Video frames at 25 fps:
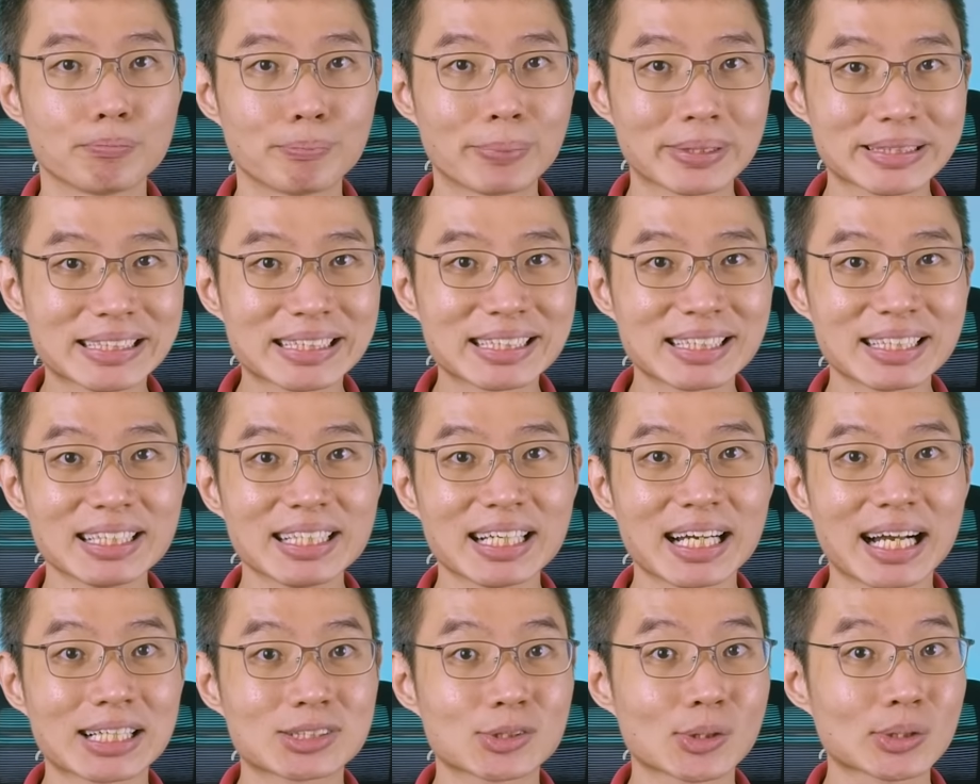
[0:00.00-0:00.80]

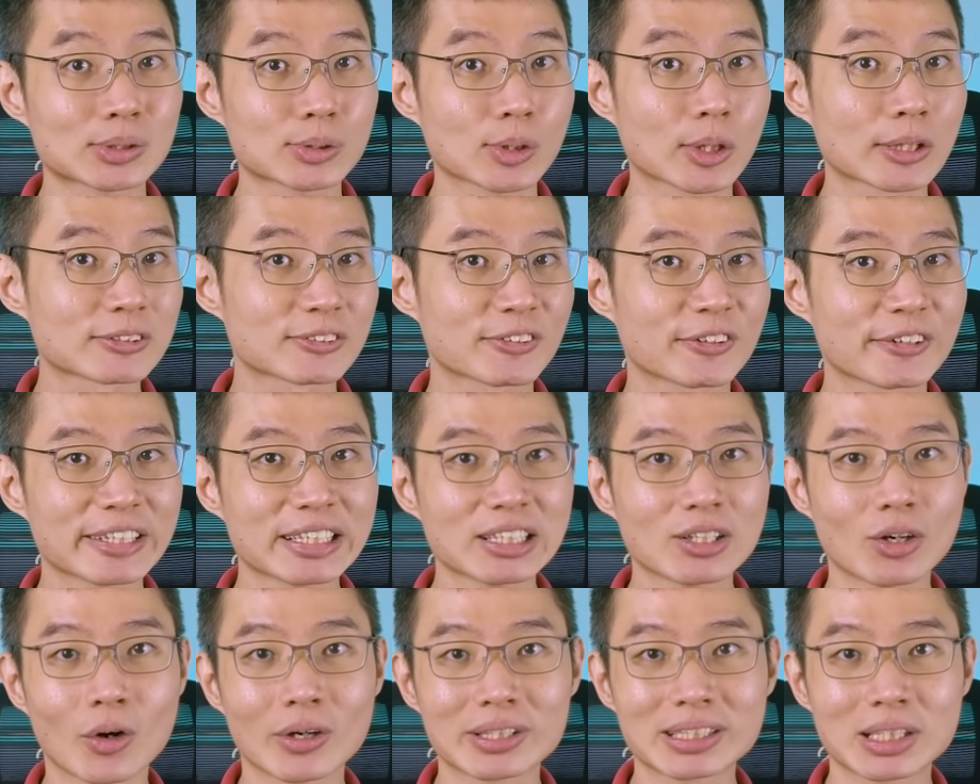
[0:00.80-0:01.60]
Personally, I tried
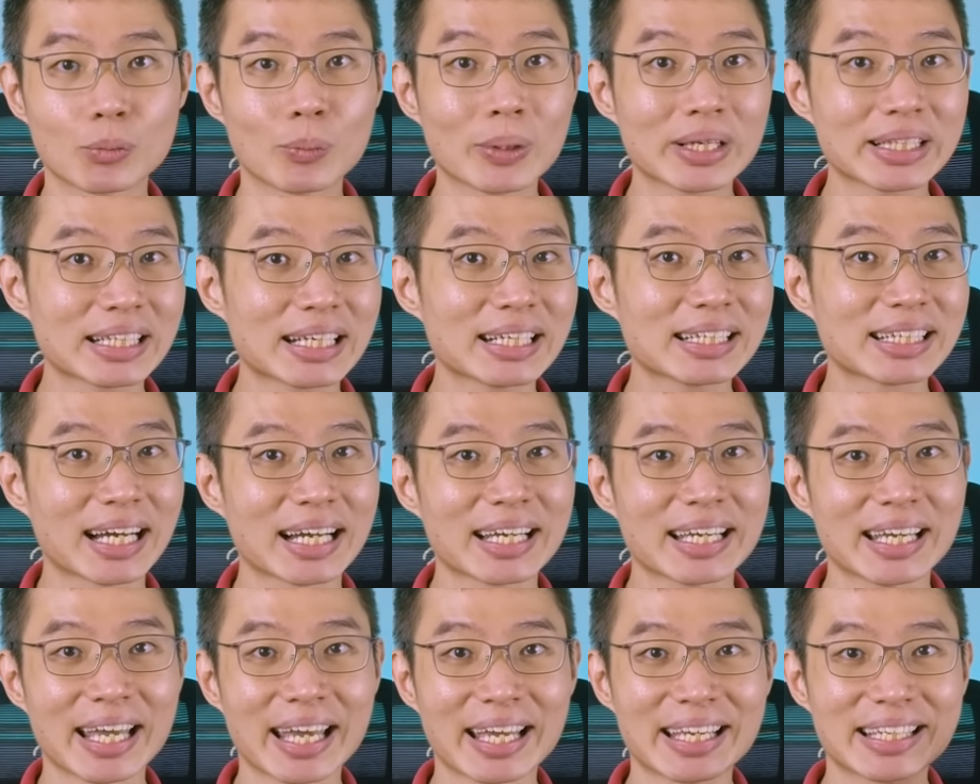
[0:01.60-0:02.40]
transferring on a weekday
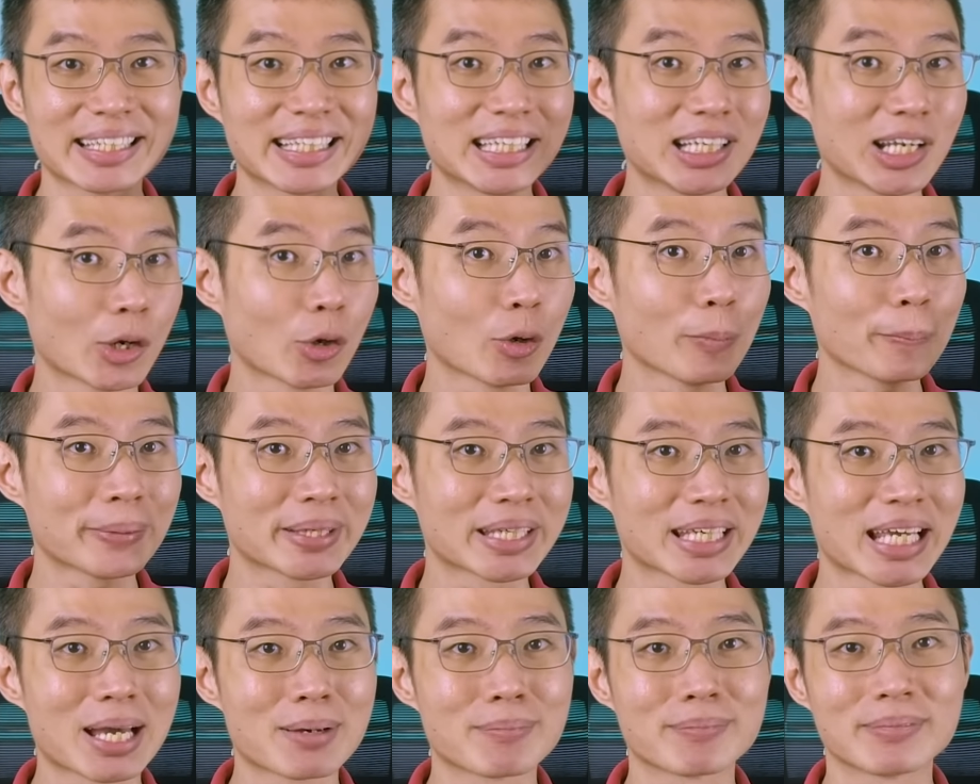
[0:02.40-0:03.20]
night at 11
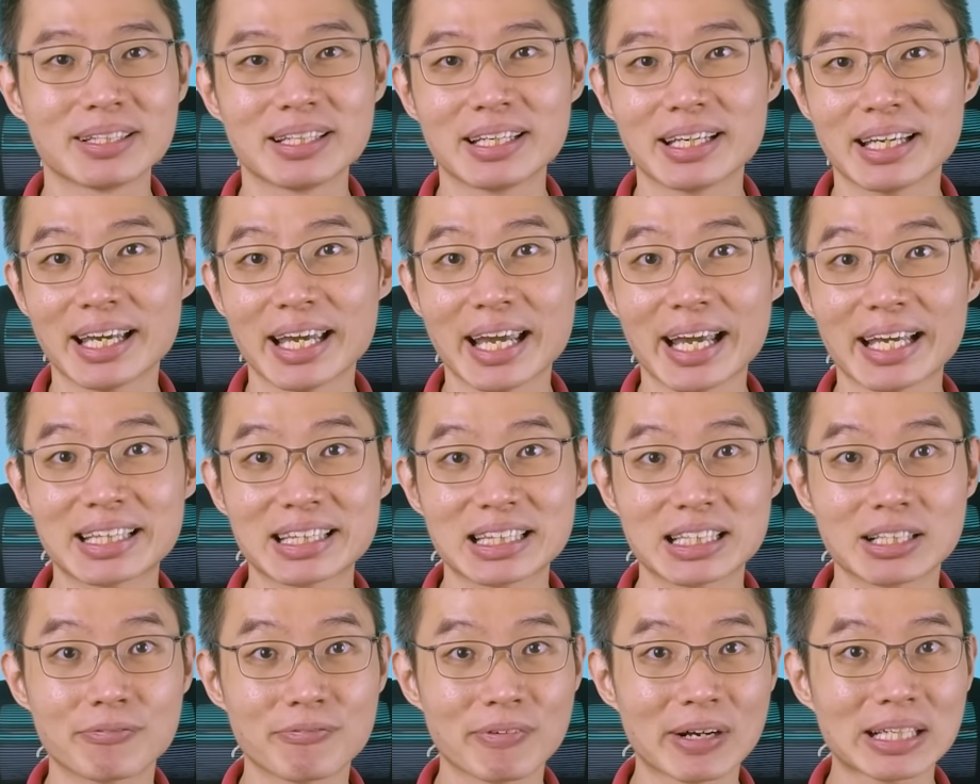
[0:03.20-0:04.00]
PM
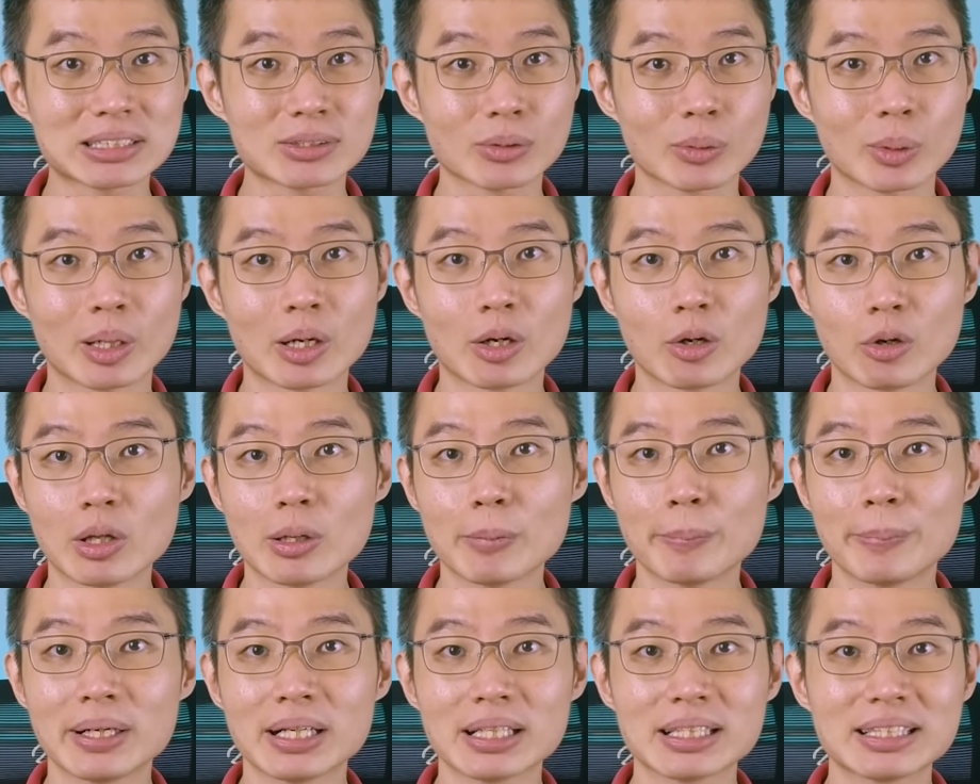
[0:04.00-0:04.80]
and the funds were
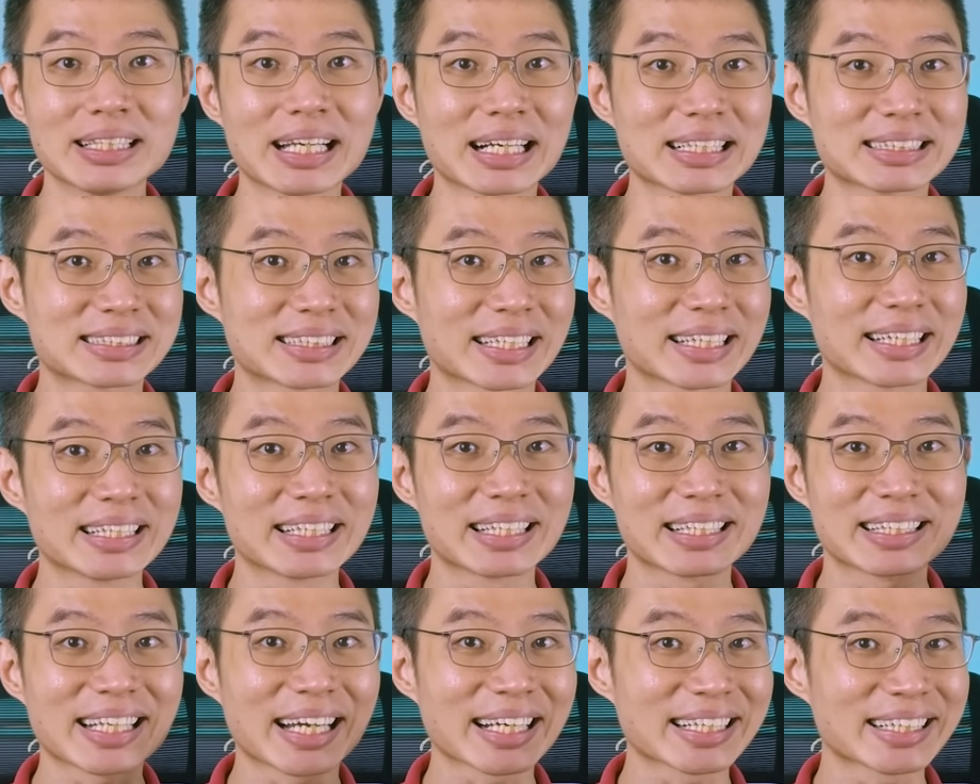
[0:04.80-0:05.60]
available next
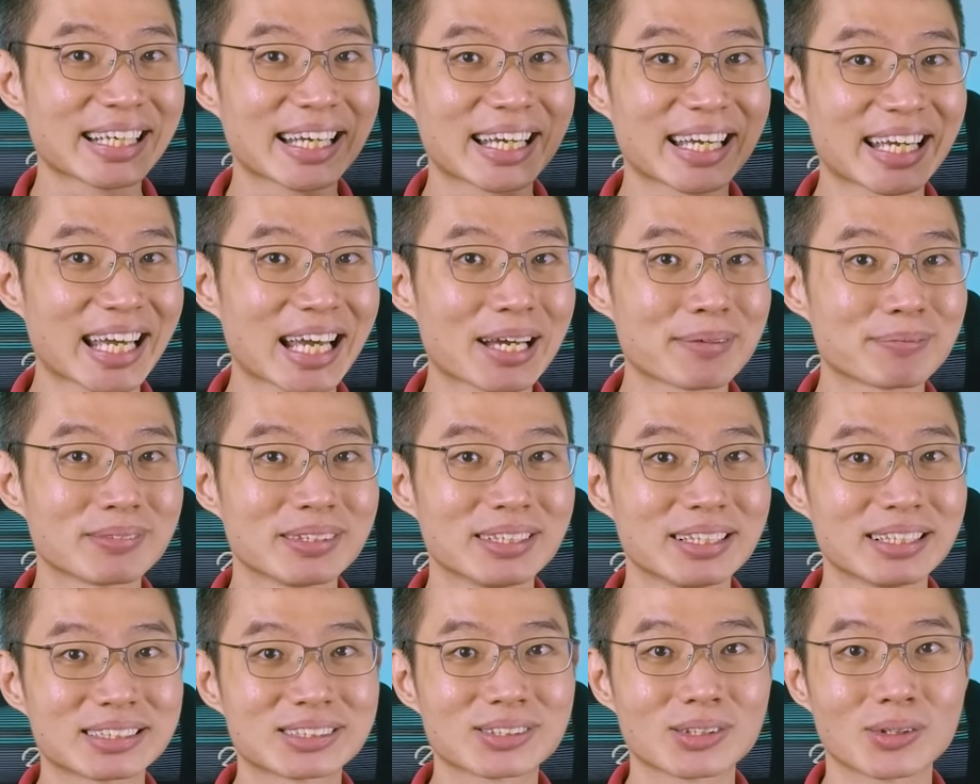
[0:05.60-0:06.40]
day 9 AM,
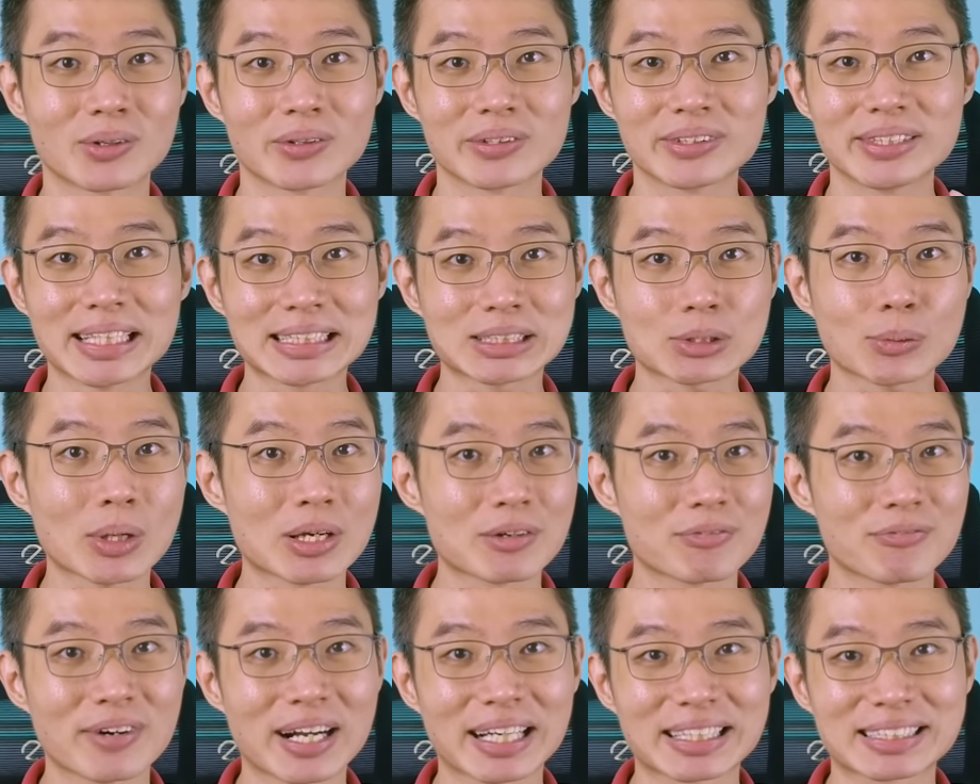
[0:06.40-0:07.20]
so that's
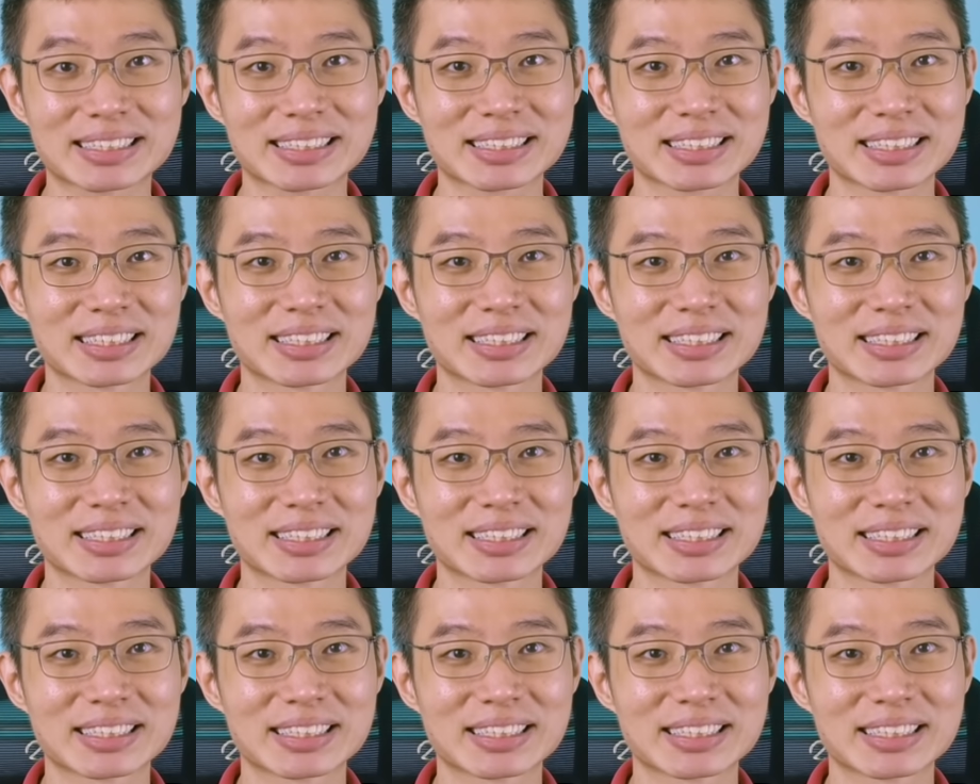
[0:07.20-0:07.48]
quite fast.